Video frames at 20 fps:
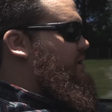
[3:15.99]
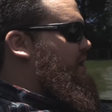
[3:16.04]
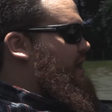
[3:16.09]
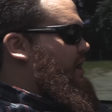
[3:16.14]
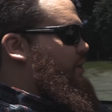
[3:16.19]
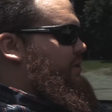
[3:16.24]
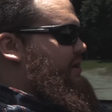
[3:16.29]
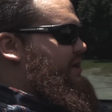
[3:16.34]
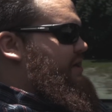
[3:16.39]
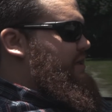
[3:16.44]

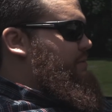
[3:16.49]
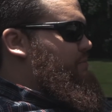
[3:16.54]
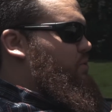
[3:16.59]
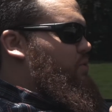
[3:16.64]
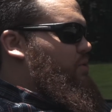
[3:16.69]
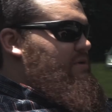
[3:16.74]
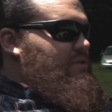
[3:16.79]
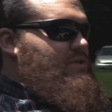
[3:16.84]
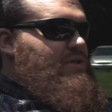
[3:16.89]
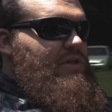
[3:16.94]
We're getting
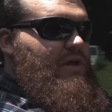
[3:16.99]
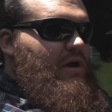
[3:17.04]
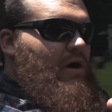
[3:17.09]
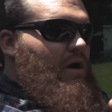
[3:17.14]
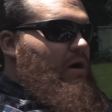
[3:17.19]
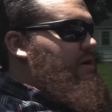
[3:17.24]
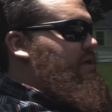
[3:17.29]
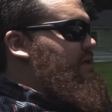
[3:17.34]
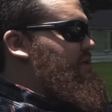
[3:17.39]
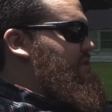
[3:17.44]
more into the
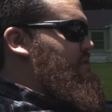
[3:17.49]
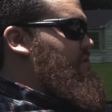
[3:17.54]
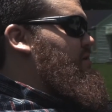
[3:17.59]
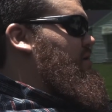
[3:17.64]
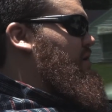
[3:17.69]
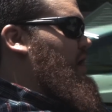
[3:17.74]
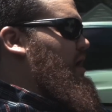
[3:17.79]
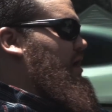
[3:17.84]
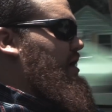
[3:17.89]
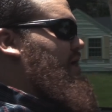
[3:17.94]
artist
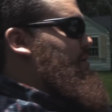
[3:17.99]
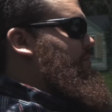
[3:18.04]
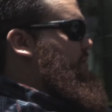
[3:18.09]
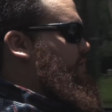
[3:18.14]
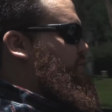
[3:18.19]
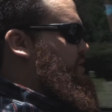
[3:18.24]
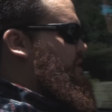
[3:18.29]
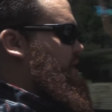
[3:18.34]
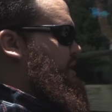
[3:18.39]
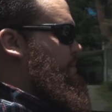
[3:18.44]

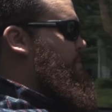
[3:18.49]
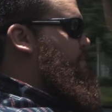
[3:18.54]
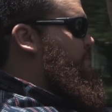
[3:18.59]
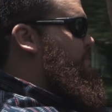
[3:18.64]
community.